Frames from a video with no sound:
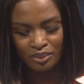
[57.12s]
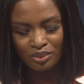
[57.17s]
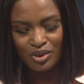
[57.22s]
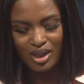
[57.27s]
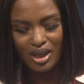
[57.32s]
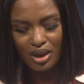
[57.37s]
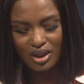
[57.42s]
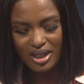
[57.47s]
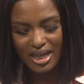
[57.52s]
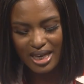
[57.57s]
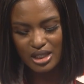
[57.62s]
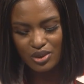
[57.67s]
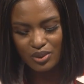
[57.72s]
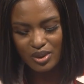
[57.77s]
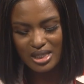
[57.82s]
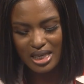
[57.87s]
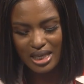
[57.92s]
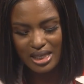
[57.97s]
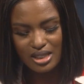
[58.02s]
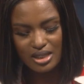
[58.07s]
Connect with
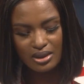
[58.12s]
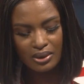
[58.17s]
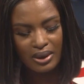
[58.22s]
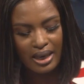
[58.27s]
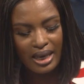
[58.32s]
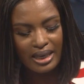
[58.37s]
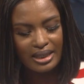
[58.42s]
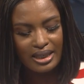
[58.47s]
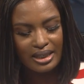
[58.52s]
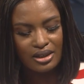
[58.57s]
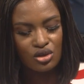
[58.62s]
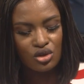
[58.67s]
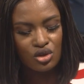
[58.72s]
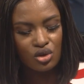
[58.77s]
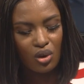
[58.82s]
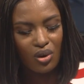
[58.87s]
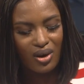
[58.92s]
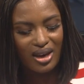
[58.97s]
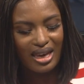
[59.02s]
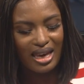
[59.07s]
Telecel and
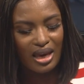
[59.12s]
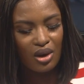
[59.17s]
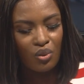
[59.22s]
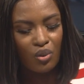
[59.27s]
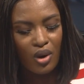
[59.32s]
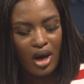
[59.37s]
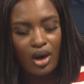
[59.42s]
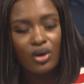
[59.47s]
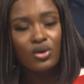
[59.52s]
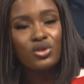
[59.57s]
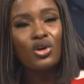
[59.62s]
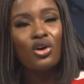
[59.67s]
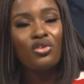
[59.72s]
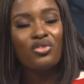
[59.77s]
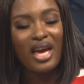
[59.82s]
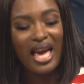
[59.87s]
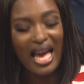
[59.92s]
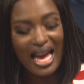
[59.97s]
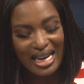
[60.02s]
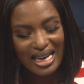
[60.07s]
enjoy a world of
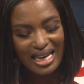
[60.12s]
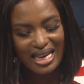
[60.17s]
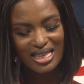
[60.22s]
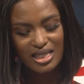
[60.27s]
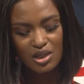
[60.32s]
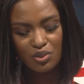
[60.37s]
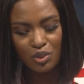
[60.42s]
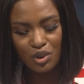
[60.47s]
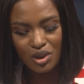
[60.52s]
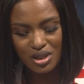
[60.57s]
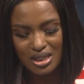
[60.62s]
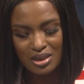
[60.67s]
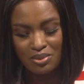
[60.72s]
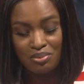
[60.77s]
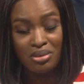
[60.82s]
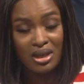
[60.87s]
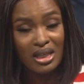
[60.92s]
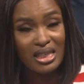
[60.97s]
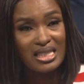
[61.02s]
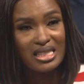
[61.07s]
endless
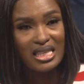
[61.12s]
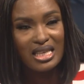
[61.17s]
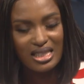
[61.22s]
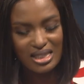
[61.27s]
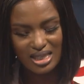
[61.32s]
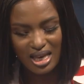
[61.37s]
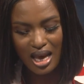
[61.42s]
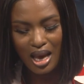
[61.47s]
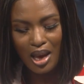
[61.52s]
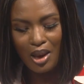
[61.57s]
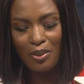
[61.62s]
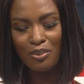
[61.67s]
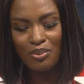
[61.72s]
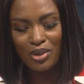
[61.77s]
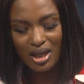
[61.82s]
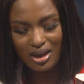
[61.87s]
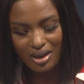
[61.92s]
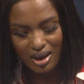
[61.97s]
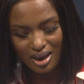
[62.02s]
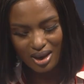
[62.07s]
possibilities
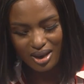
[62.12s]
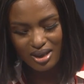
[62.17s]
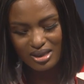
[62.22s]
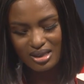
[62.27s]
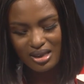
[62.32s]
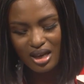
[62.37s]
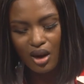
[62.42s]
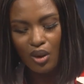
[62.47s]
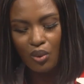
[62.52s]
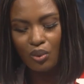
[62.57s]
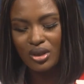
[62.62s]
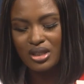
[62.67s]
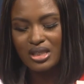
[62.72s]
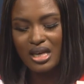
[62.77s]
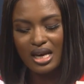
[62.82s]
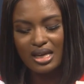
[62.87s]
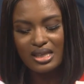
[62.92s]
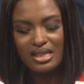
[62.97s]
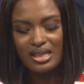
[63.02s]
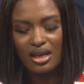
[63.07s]
because with
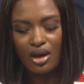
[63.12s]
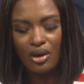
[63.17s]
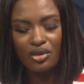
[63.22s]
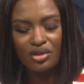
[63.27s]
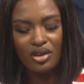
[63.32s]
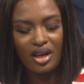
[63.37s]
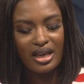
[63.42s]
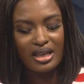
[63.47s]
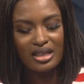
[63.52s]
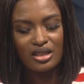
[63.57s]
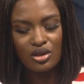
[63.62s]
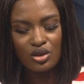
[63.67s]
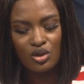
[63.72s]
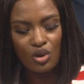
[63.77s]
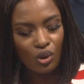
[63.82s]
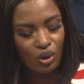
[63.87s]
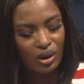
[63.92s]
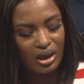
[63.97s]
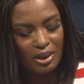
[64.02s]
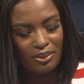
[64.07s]
Telecel there is no
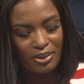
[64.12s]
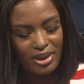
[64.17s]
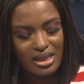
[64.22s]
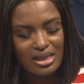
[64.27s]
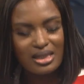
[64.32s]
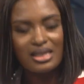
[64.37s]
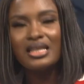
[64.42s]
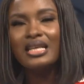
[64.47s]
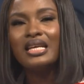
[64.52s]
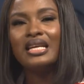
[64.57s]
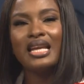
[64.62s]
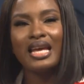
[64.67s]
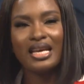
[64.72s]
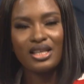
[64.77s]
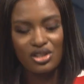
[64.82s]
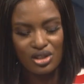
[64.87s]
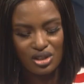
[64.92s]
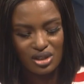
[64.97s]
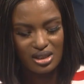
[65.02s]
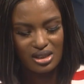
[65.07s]
limits to
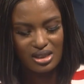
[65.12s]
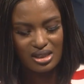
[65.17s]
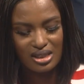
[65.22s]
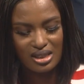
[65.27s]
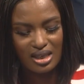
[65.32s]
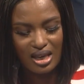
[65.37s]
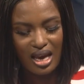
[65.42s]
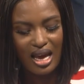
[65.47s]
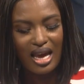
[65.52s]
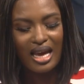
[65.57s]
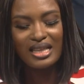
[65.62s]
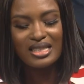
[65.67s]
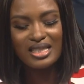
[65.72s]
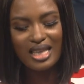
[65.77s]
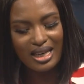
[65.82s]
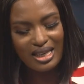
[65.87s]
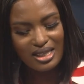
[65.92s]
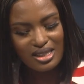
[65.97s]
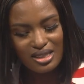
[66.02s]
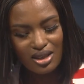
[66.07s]
connections.
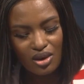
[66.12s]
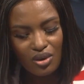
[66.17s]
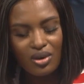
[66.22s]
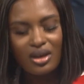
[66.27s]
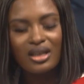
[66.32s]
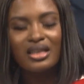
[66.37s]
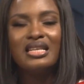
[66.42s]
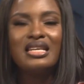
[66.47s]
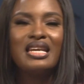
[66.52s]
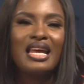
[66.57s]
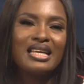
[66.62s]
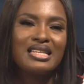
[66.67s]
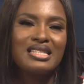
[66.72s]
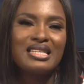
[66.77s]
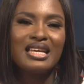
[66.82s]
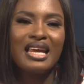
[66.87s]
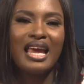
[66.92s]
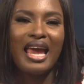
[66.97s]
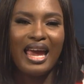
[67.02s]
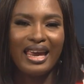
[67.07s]
Telecel,
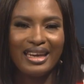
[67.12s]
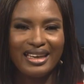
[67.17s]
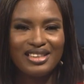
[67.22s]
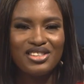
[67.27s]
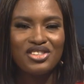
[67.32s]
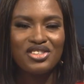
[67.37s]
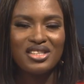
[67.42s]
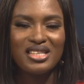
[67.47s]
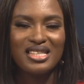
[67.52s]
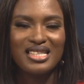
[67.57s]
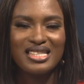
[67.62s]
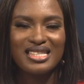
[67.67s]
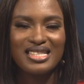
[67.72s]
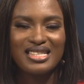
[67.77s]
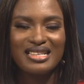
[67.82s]
connecting energies.